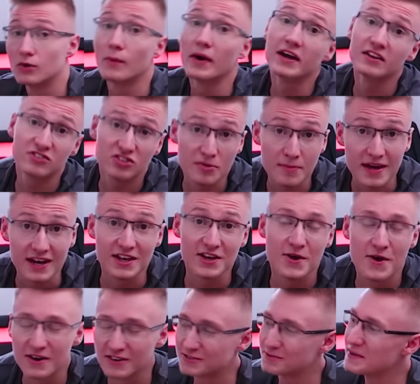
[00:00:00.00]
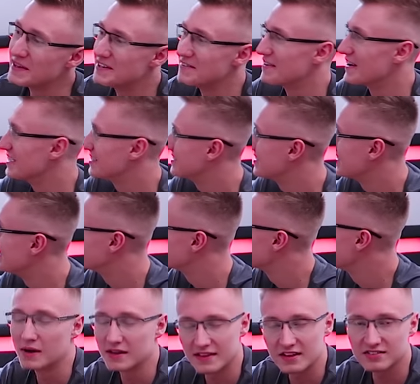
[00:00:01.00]
in way too many USB
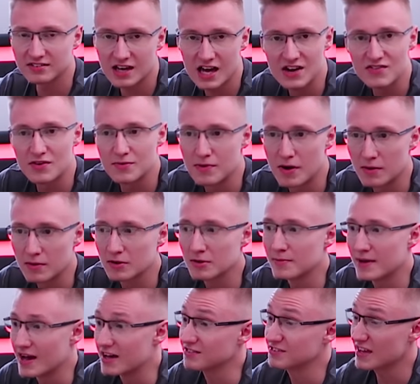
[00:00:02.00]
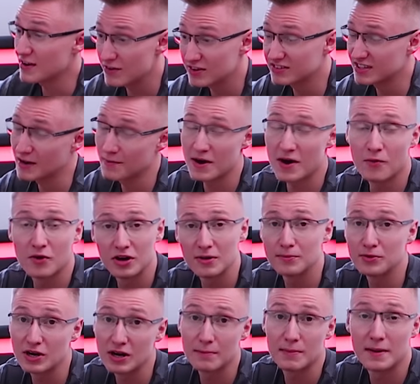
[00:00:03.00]
devices. But that's kind of a problem, as every time I want to
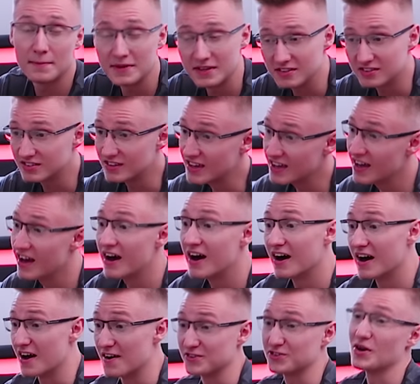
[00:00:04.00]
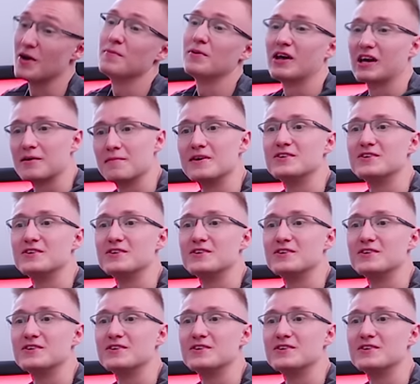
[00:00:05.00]
boot up my PC, I have to unplug